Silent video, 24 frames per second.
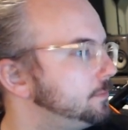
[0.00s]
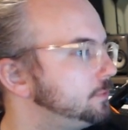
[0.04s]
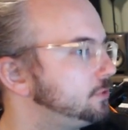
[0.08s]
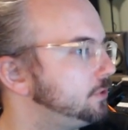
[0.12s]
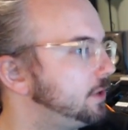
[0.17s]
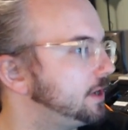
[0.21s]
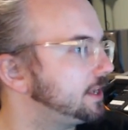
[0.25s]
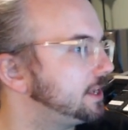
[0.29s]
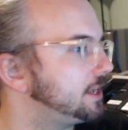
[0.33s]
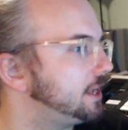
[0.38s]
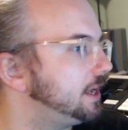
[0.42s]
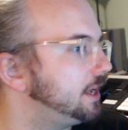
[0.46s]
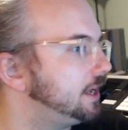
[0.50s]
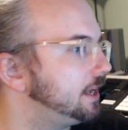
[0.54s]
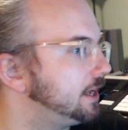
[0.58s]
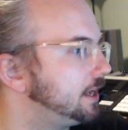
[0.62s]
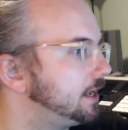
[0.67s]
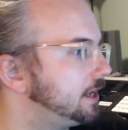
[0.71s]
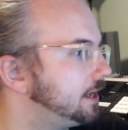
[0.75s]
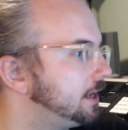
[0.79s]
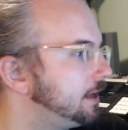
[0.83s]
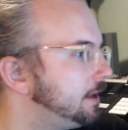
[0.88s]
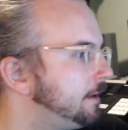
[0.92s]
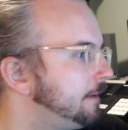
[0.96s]

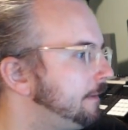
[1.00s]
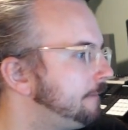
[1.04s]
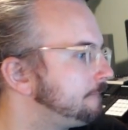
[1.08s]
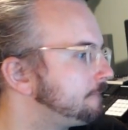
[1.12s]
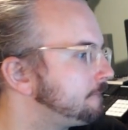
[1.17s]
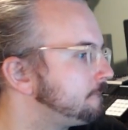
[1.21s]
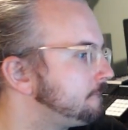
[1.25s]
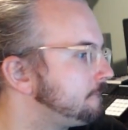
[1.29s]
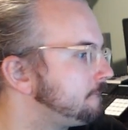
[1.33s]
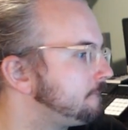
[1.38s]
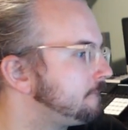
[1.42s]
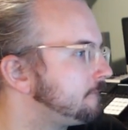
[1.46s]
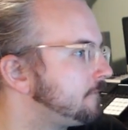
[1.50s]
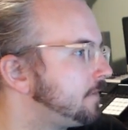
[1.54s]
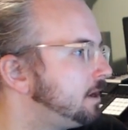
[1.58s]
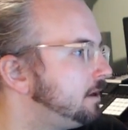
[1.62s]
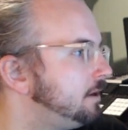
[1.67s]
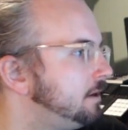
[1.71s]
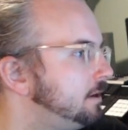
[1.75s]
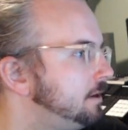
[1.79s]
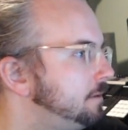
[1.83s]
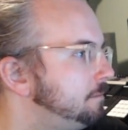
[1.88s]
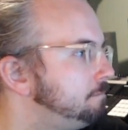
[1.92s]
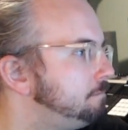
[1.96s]
drinking
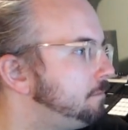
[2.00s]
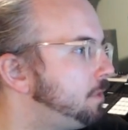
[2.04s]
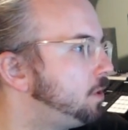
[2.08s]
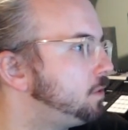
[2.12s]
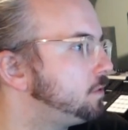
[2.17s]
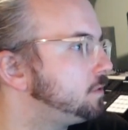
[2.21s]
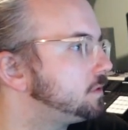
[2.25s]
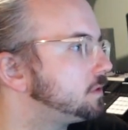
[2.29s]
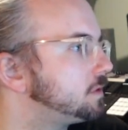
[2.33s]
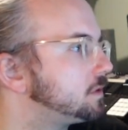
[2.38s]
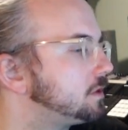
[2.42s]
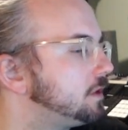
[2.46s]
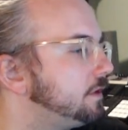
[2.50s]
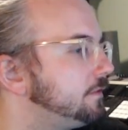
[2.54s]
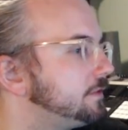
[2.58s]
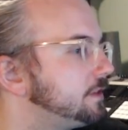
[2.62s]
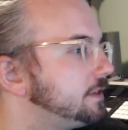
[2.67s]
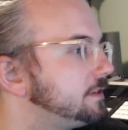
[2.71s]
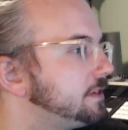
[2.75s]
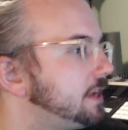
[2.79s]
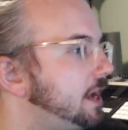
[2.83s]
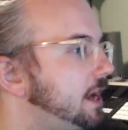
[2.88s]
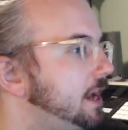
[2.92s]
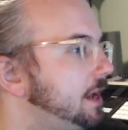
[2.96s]
most of
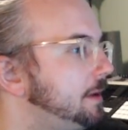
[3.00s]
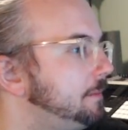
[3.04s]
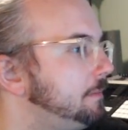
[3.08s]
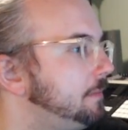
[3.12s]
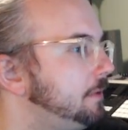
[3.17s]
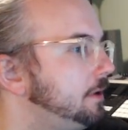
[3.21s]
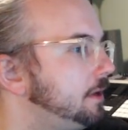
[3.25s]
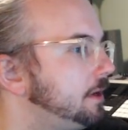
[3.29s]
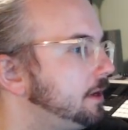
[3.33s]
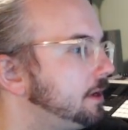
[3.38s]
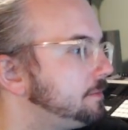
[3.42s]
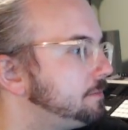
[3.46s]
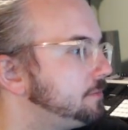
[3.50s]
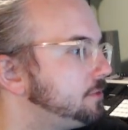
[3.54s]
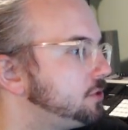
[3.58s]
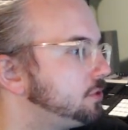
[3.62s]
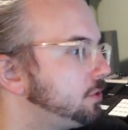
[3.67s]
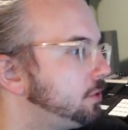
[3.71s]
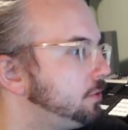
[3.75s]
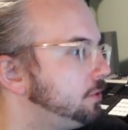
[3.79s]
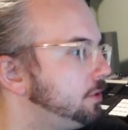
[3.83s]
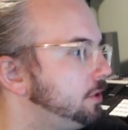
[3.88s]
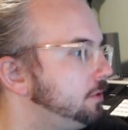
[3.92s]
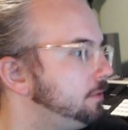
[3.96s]
the time. Let me
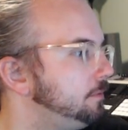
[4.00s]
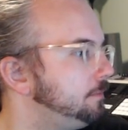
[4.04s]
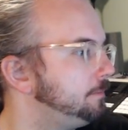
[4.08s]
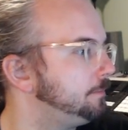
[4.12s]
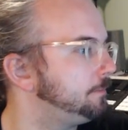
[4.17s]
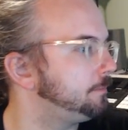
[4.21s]
show you.